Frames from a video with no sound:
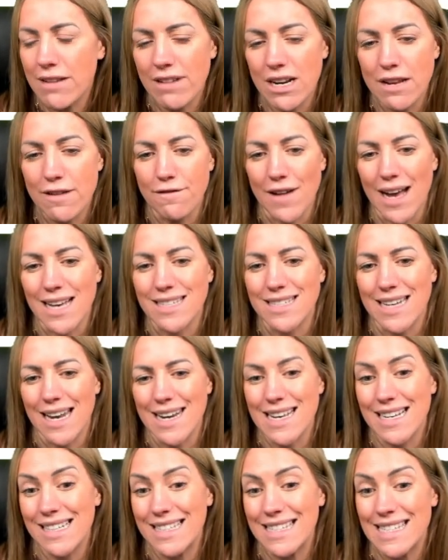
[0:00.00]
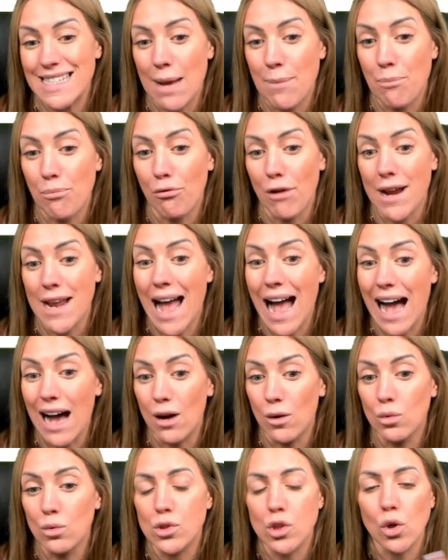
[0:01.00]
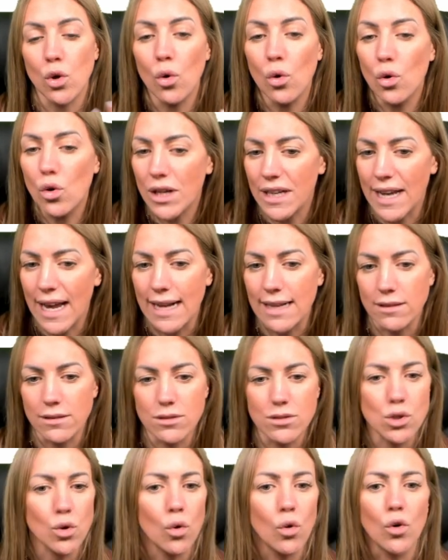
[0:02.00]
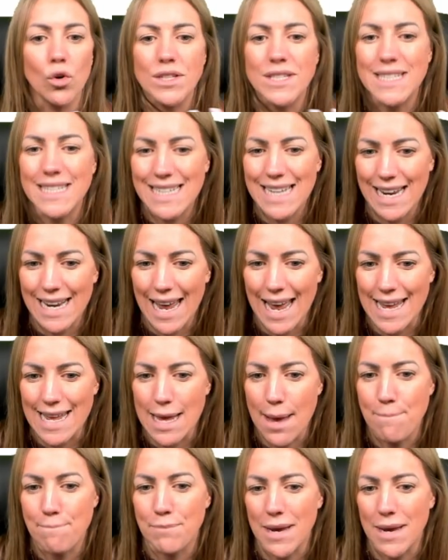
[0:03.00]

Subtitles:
really fast and it can separate out organelles or DNA